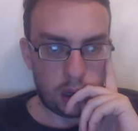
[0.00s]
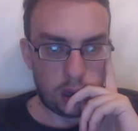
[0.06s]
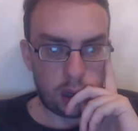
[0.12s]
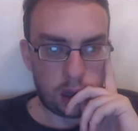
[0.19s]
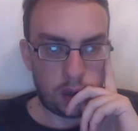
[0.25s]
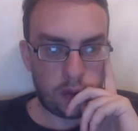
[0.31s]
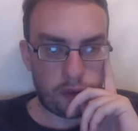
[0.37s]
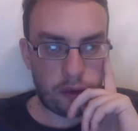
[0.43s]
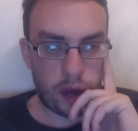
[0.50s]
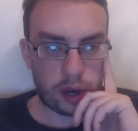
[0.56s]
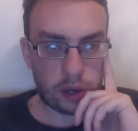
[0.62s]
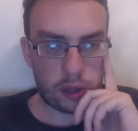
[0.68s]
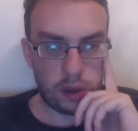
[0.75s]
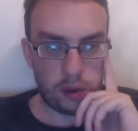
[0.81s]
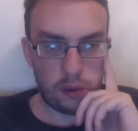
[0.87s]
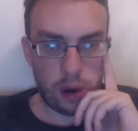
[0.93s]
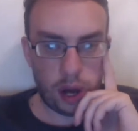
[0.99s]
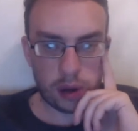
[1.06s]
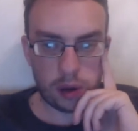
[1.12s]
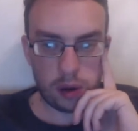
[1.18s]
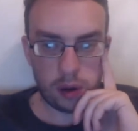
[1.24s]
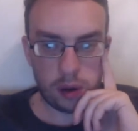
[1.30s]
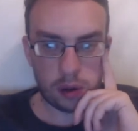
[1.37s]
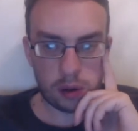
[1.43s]
Defected
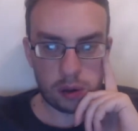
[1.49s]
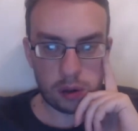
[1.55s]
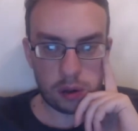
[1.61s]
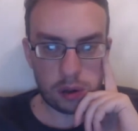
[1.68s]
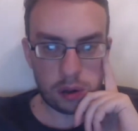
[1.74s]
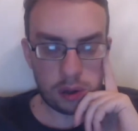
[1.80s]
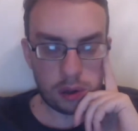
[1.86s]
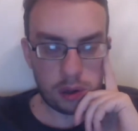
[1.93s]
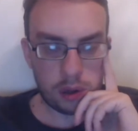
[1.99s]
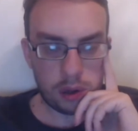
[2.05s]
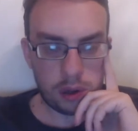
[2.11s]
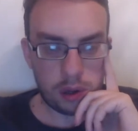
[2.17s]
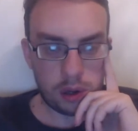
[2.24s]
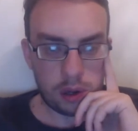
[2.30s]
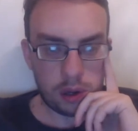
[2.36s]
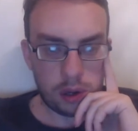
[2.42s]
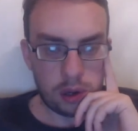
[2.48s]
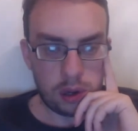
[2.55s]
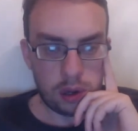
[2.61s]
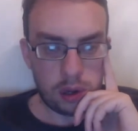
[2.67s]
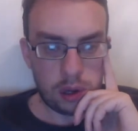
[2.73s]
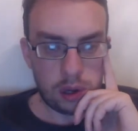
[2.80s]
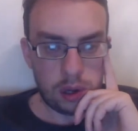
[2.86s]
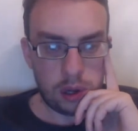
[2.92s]
records.
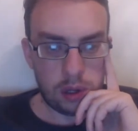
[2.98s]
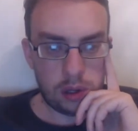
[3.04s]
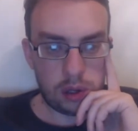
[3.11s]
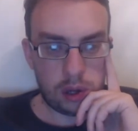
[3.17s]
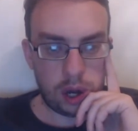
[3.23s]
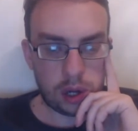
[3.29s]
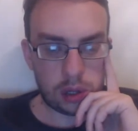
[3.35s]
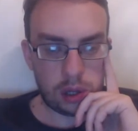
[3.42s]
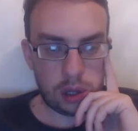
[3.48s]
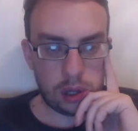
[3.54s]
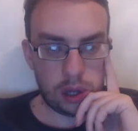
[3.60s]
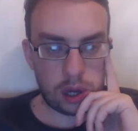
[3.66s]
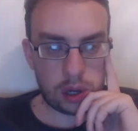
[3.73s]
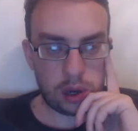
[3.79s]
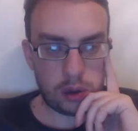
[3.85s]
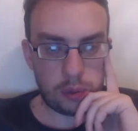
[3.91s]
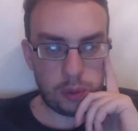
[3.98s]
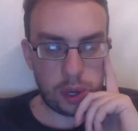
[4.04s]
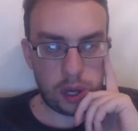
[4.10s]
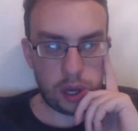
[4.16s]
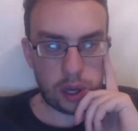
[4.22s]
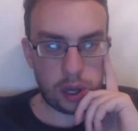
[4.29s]
Interesting. That could be it.